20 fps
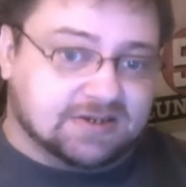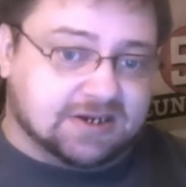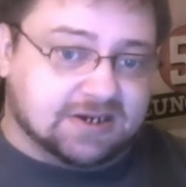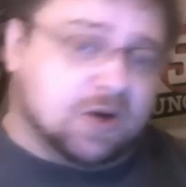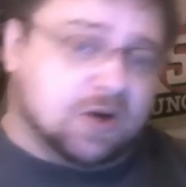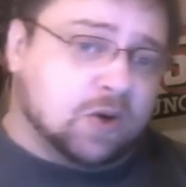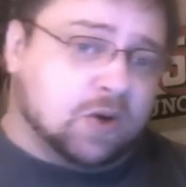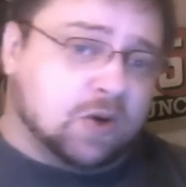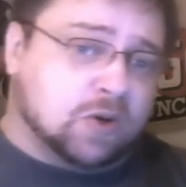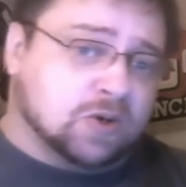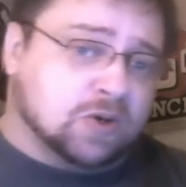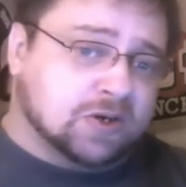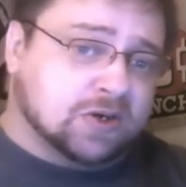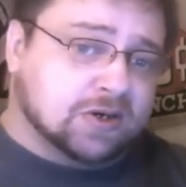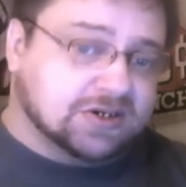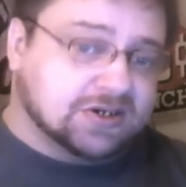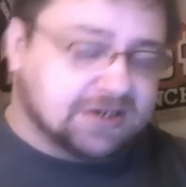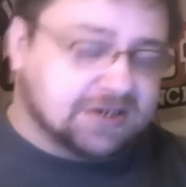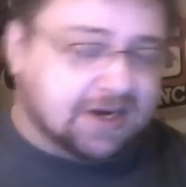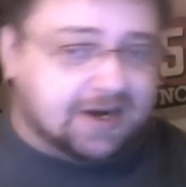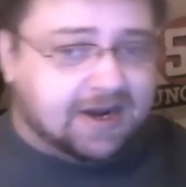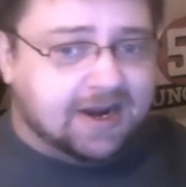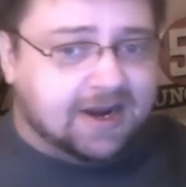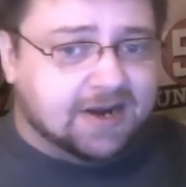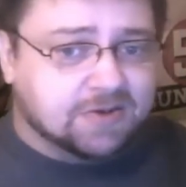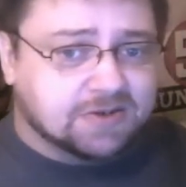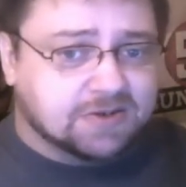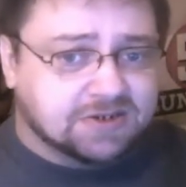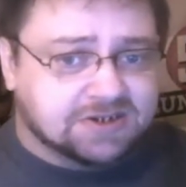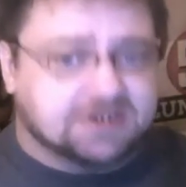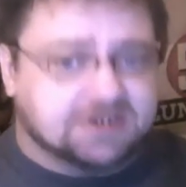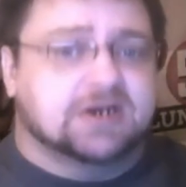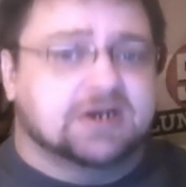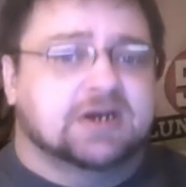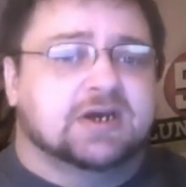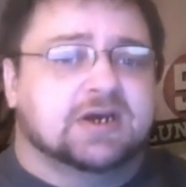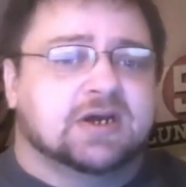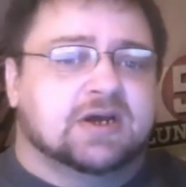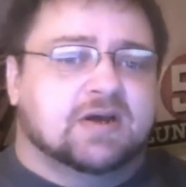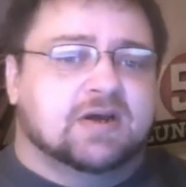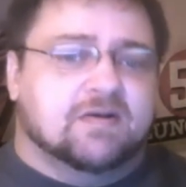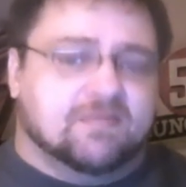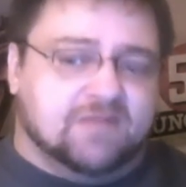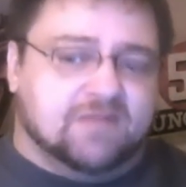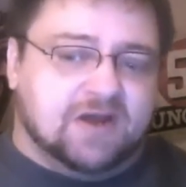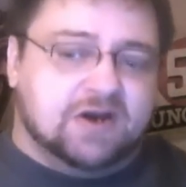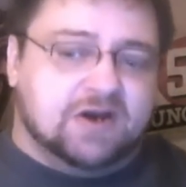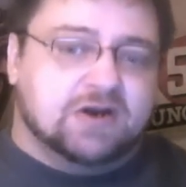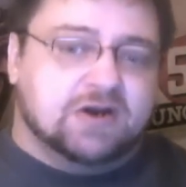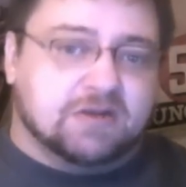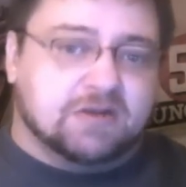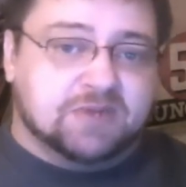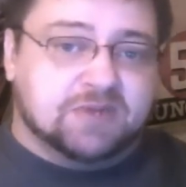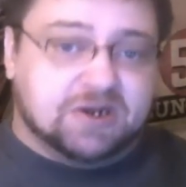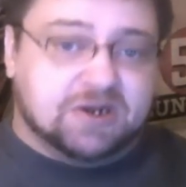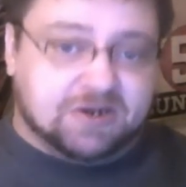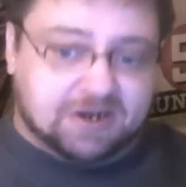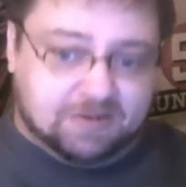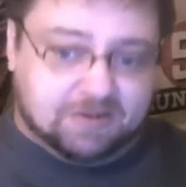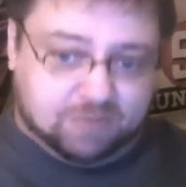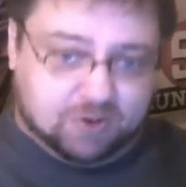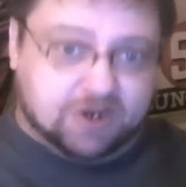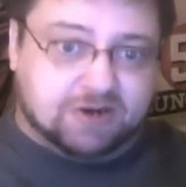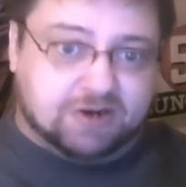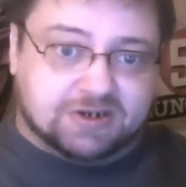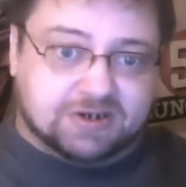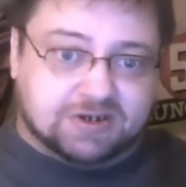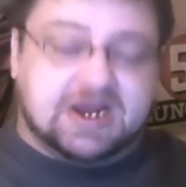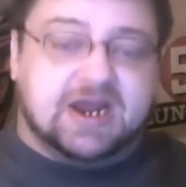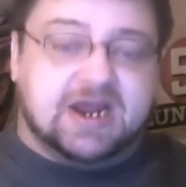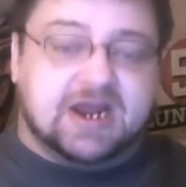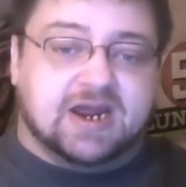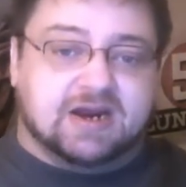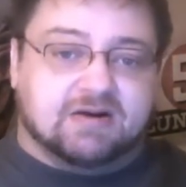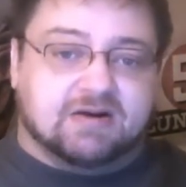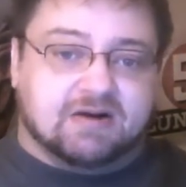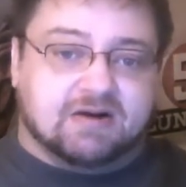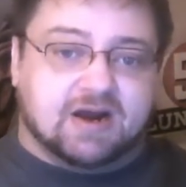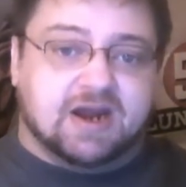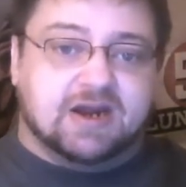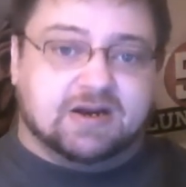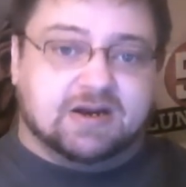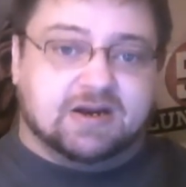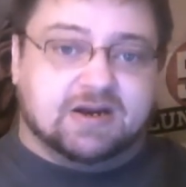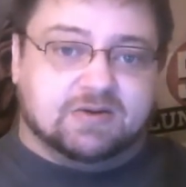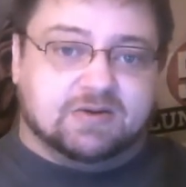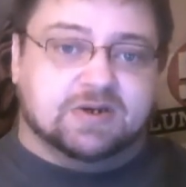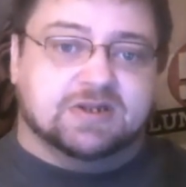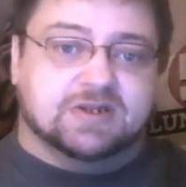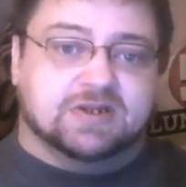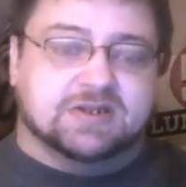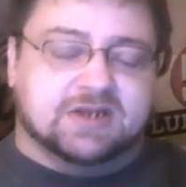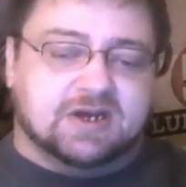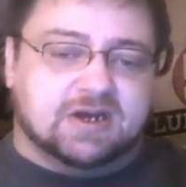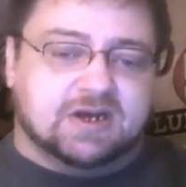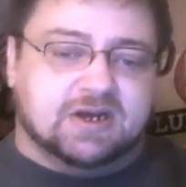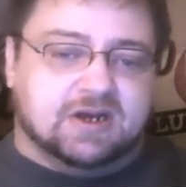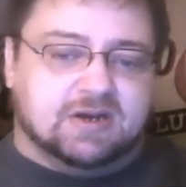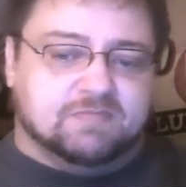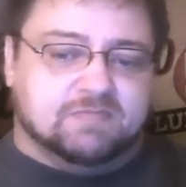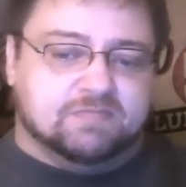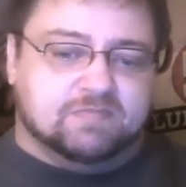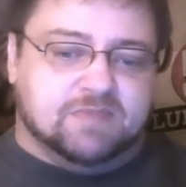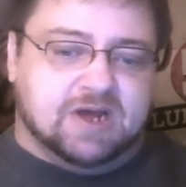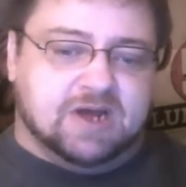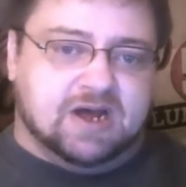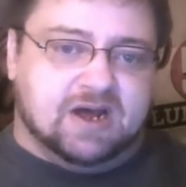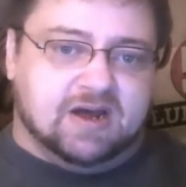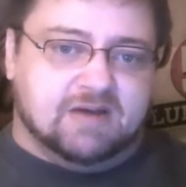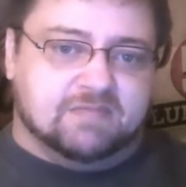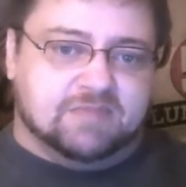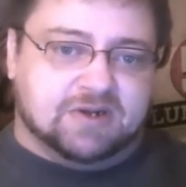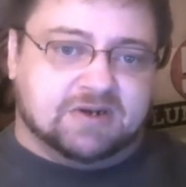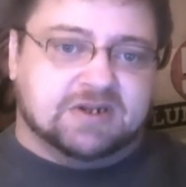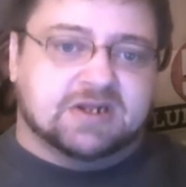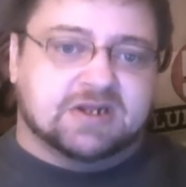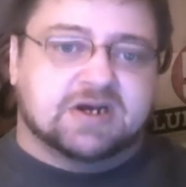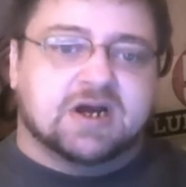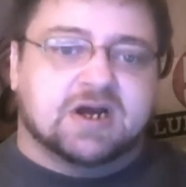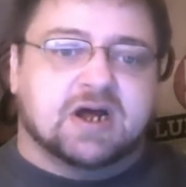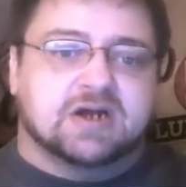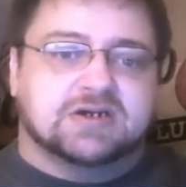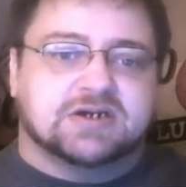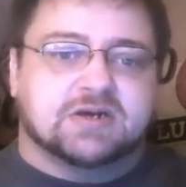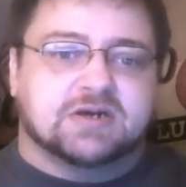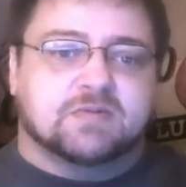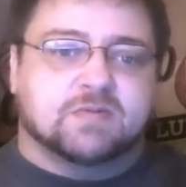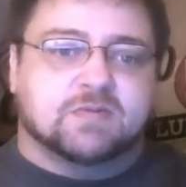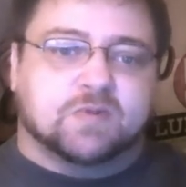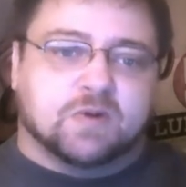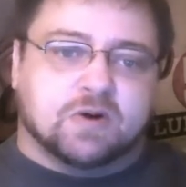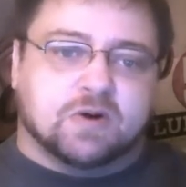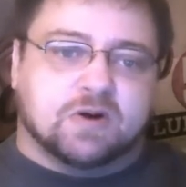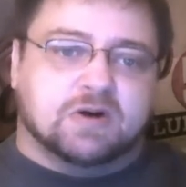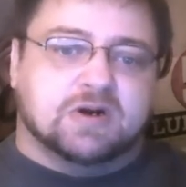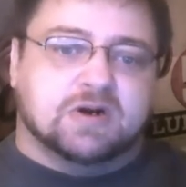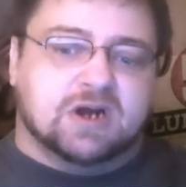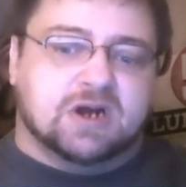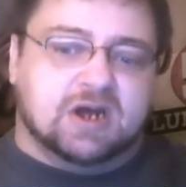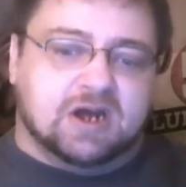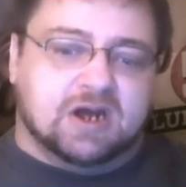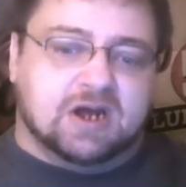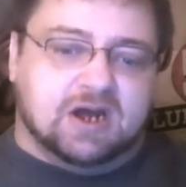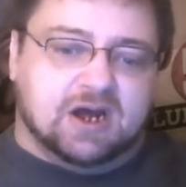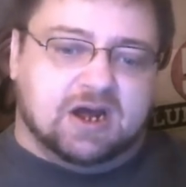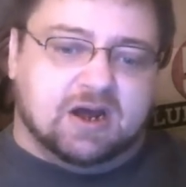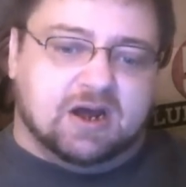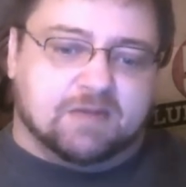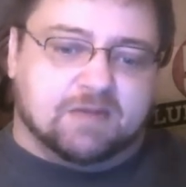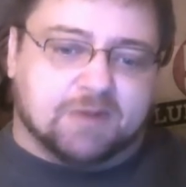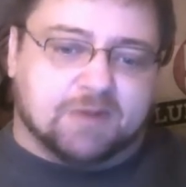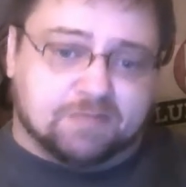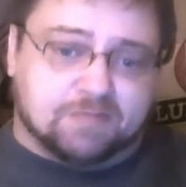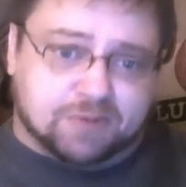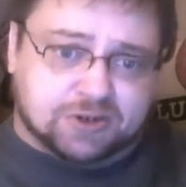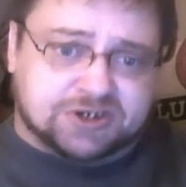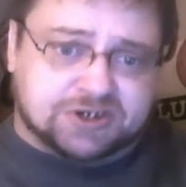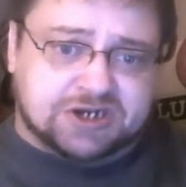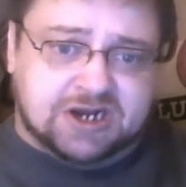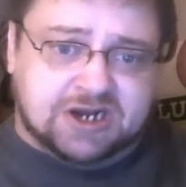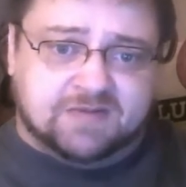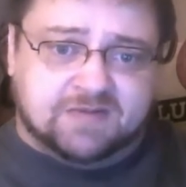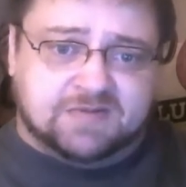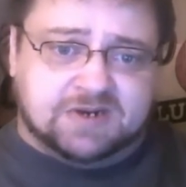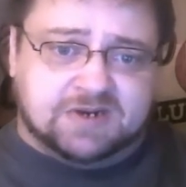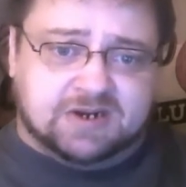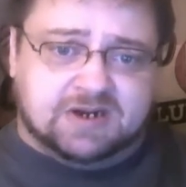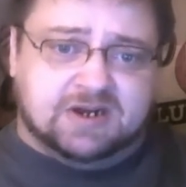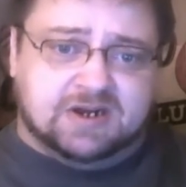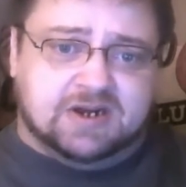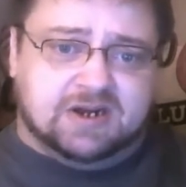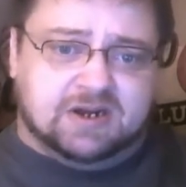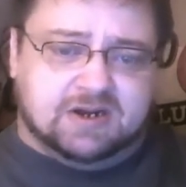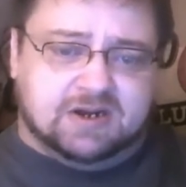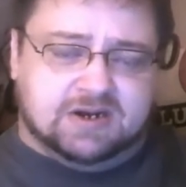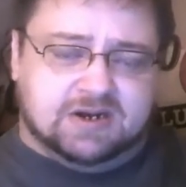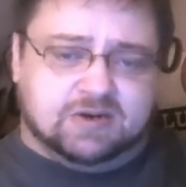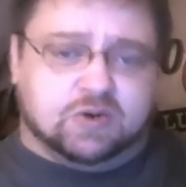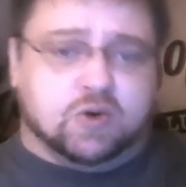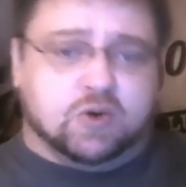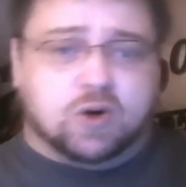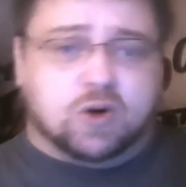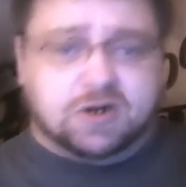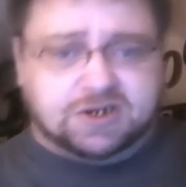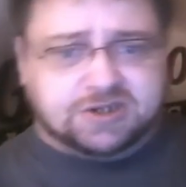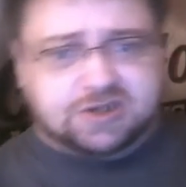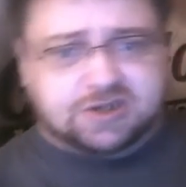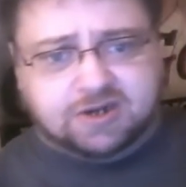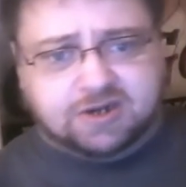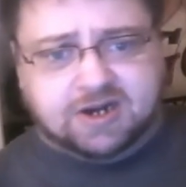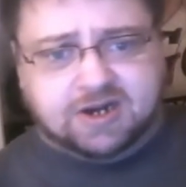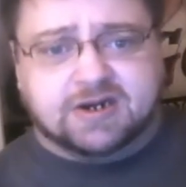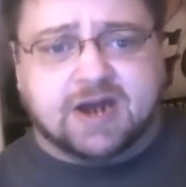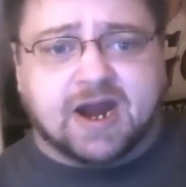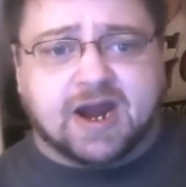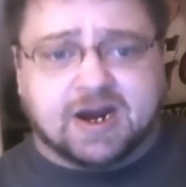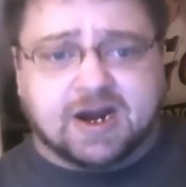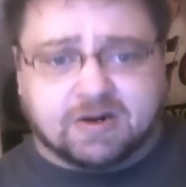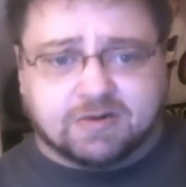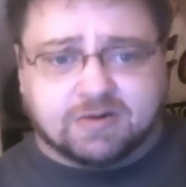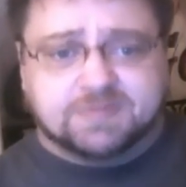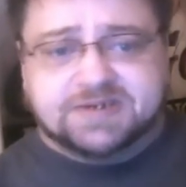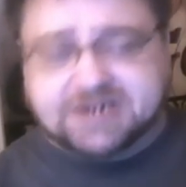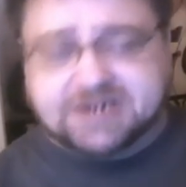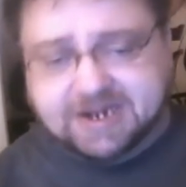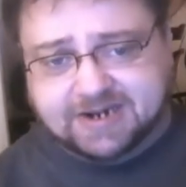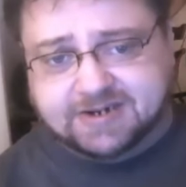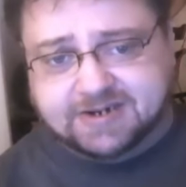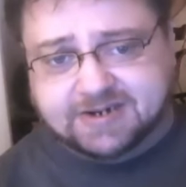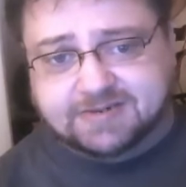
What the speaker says: holders and the candles, then you can build up what you're saying, right, with building the content for a perceived gorgeous-looking dining room set.